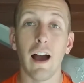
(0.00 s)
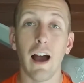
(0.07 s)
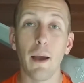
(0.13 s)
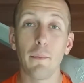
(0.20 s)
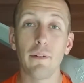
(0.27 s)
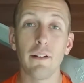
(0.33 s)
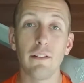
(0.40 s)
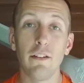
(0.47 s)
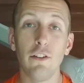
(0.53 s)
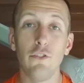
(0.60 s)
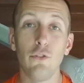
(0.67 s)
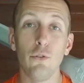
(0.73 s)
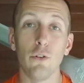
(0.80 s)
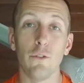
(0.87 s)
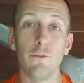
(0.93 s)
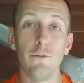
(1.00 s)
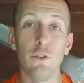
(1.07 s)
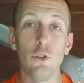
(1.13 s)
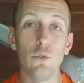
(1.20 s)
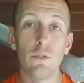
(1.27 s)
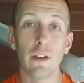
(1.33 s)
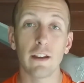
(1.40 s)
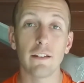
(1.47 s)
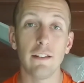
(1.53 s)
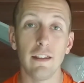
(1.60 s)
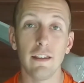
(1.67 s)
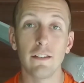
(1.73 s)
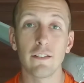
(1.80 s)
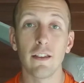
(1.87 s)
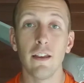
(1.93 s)
I'm going to teach you a few
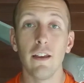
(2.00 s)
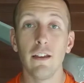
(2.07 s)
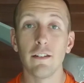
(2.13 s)
techniques